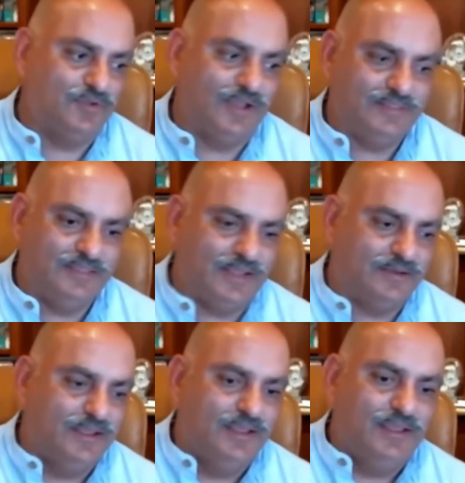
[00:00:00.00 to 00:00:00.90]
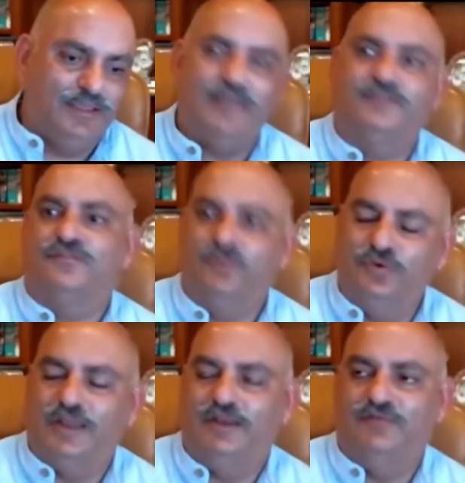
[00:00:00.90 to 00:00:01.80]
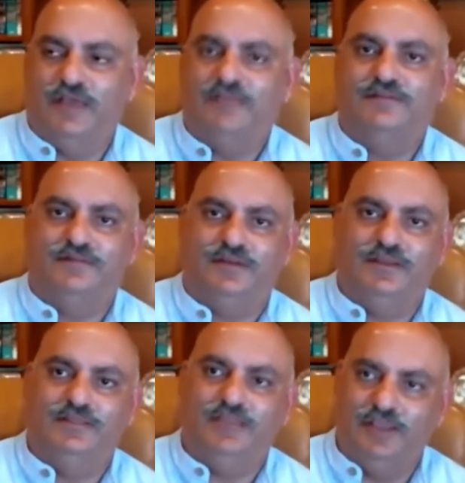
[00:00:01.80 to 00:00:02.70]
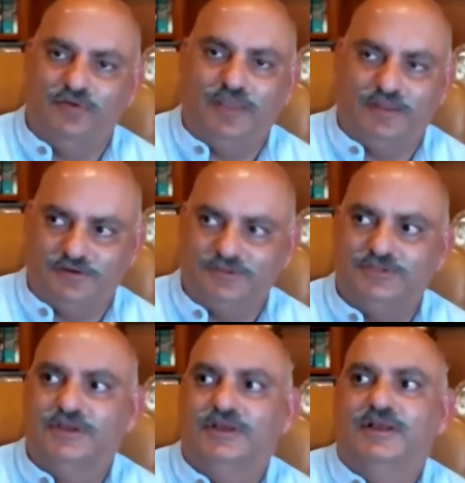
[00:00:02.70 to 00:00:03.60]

So I think that yes, you can invest in the innovators,